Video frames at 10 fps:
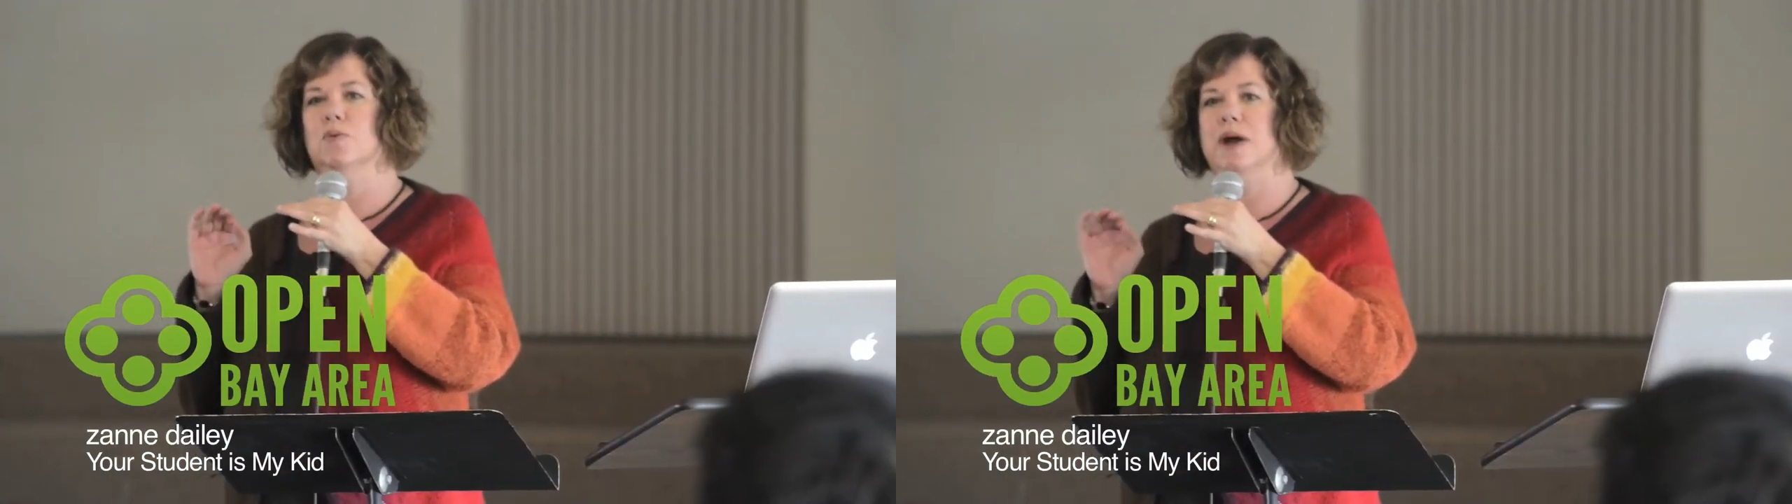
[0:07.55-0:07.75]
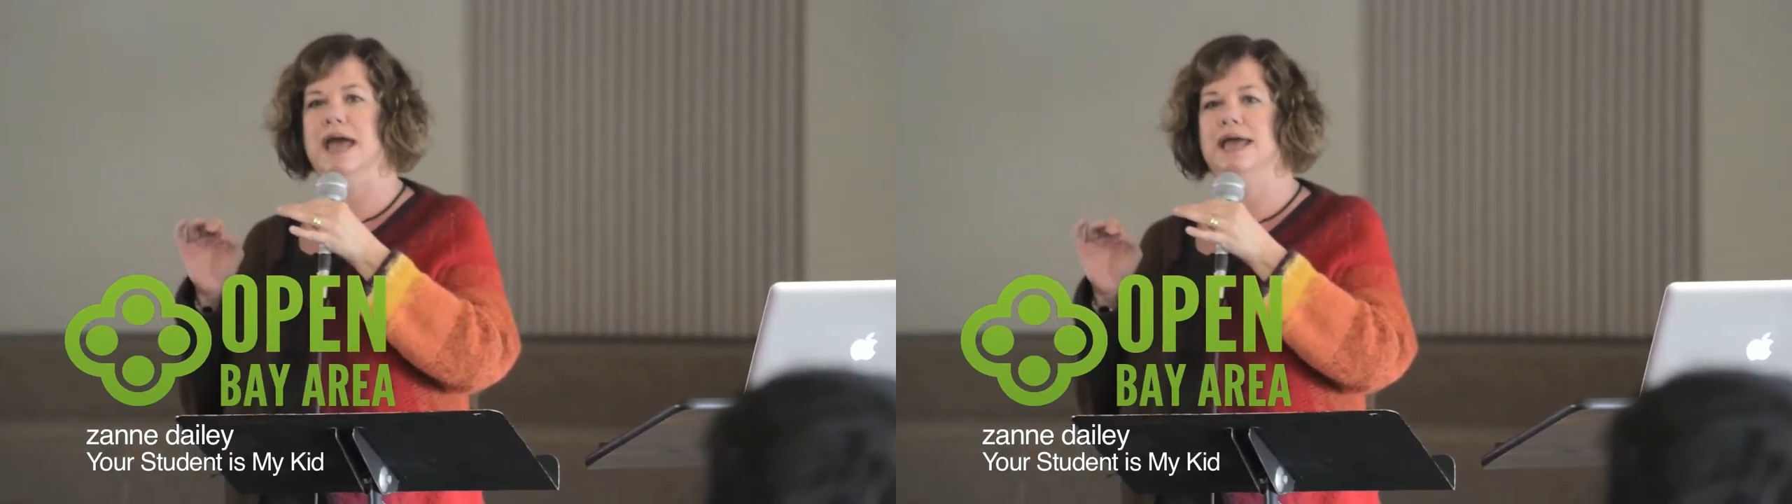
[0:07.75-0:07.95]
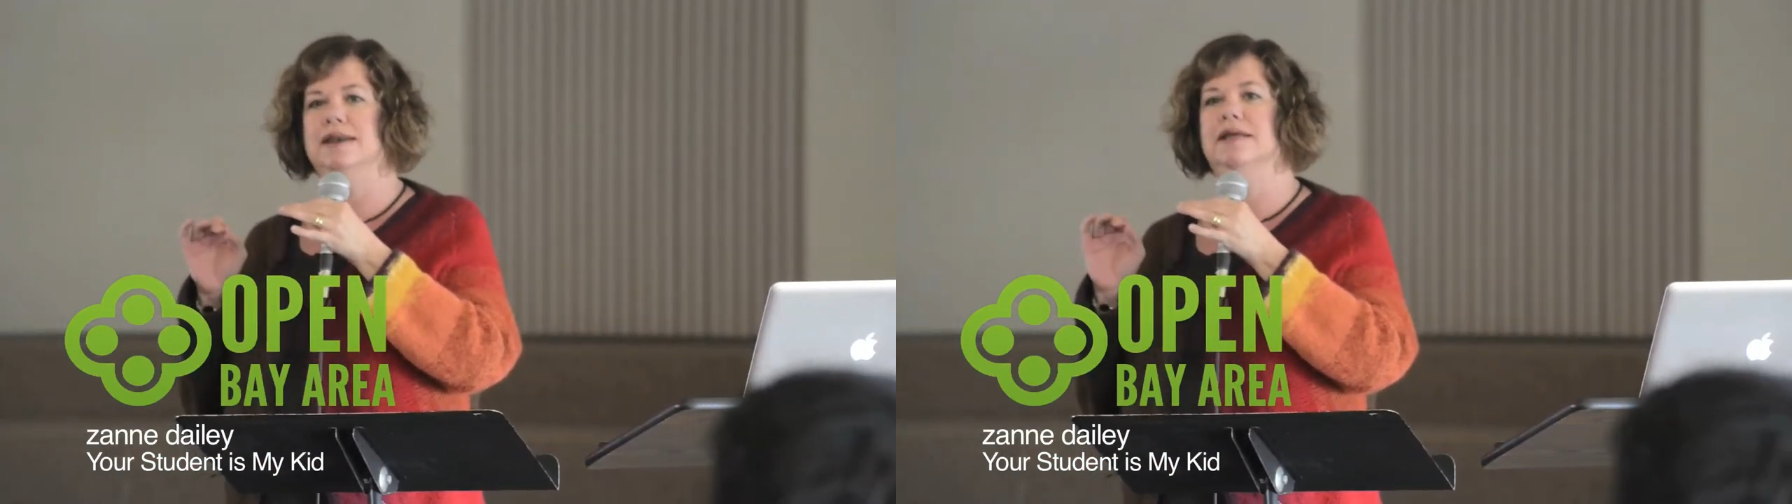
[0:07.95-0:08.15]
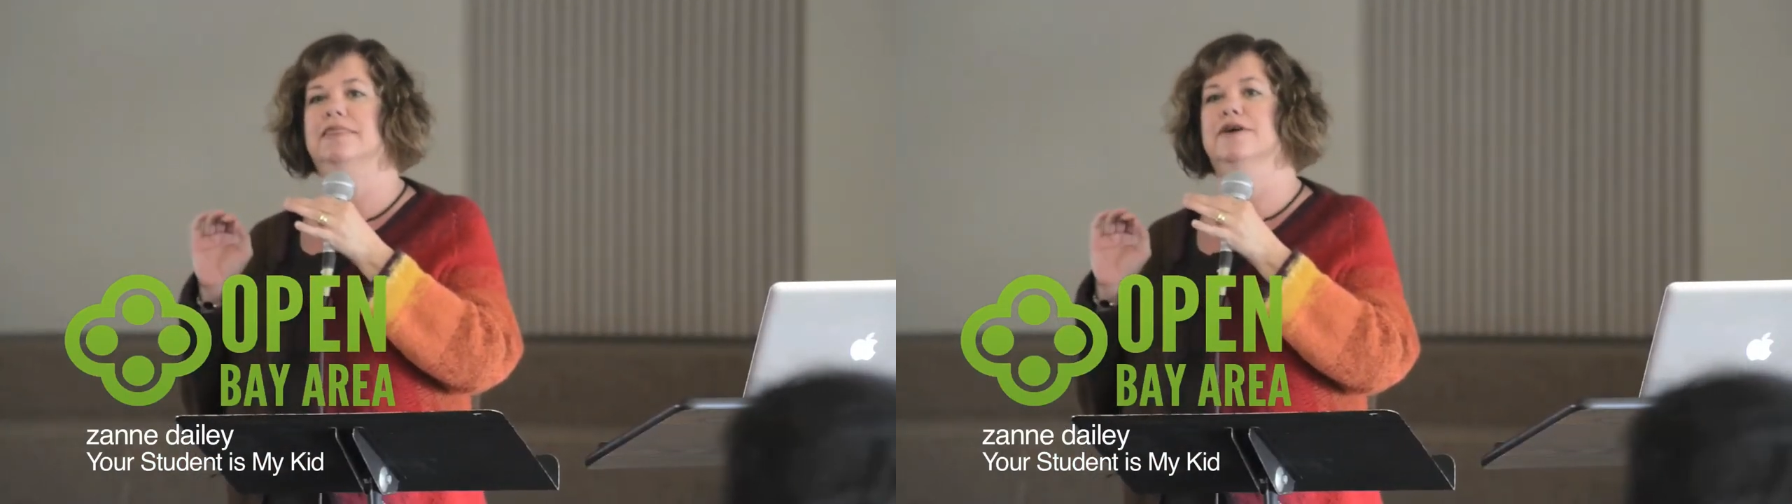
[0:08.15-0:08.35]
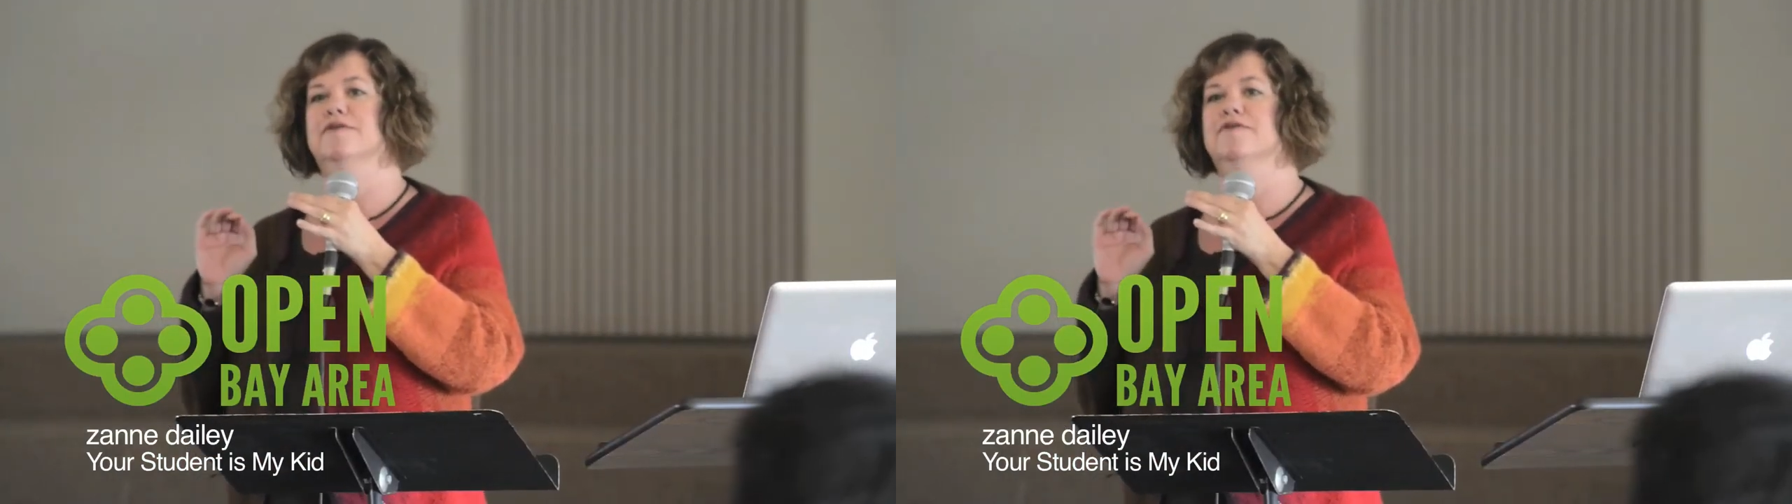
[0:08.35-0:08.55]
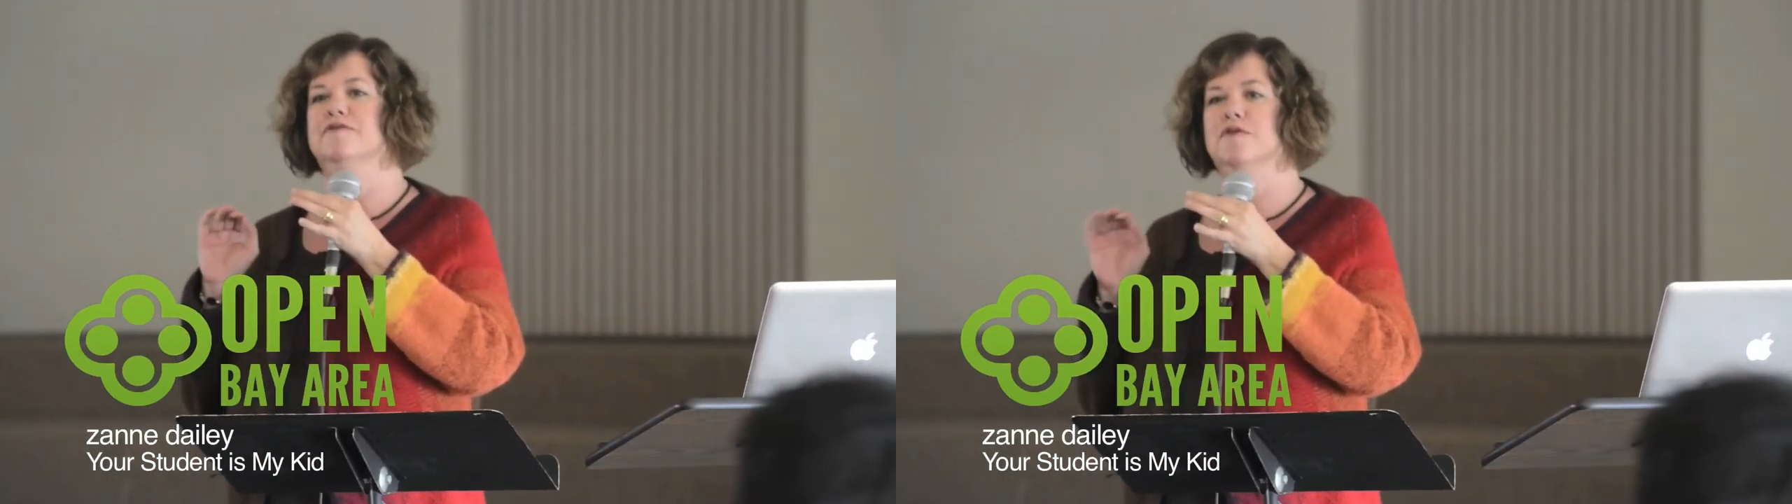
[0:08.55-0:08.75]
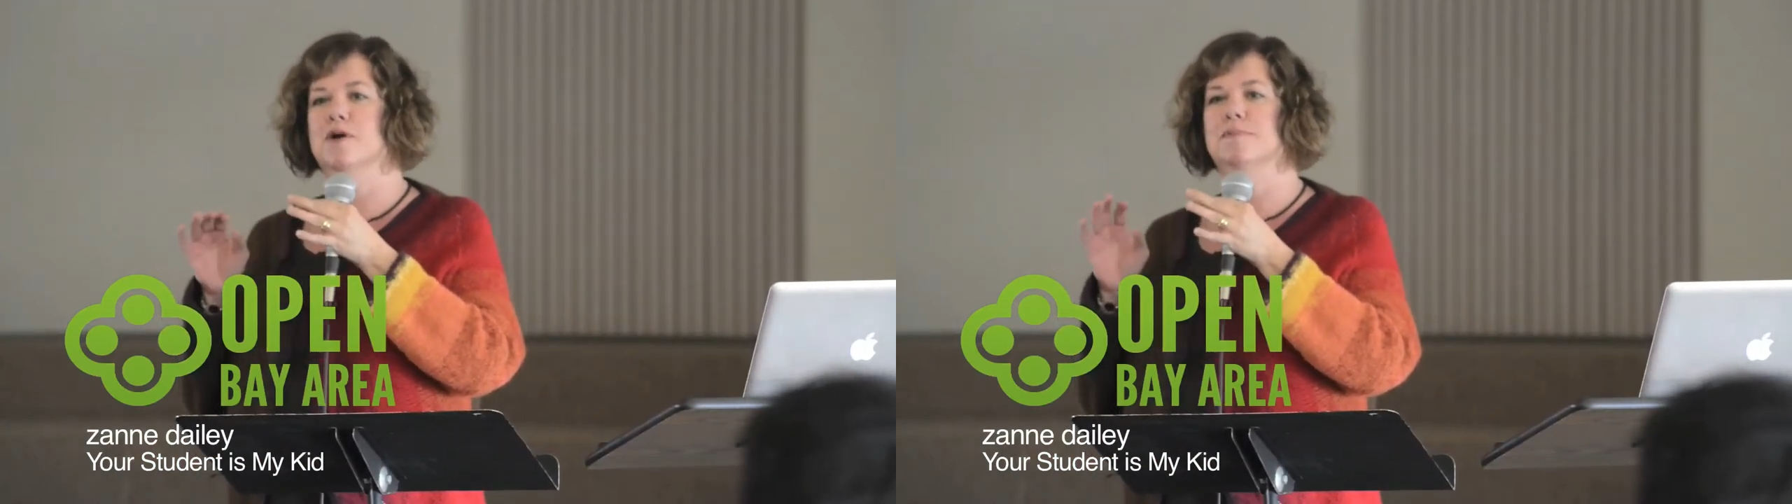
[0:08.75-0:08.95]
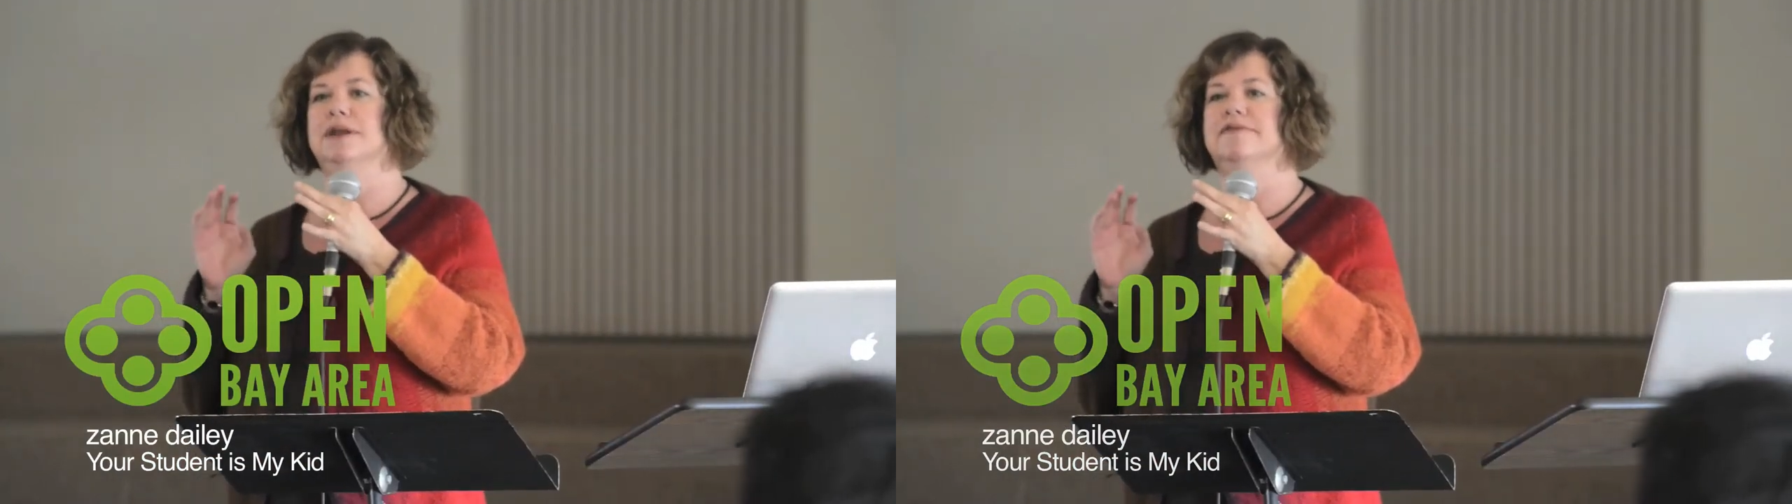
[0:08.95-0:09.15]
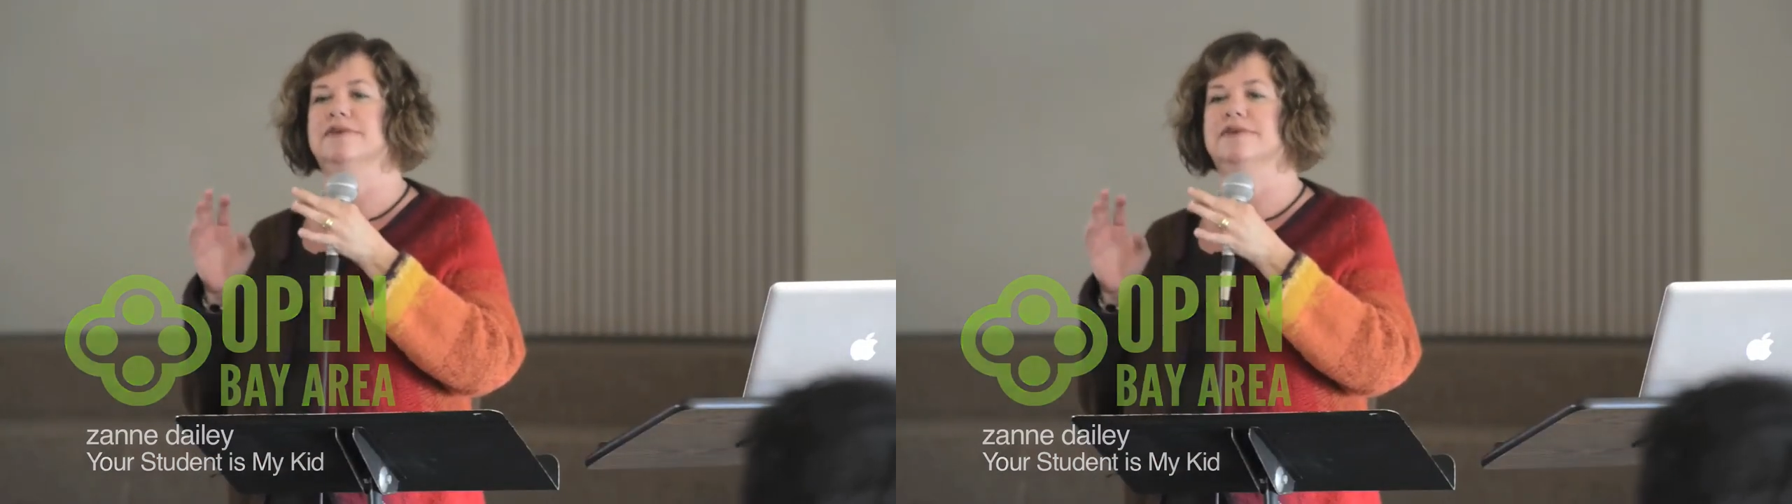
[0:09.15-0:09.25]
when their formative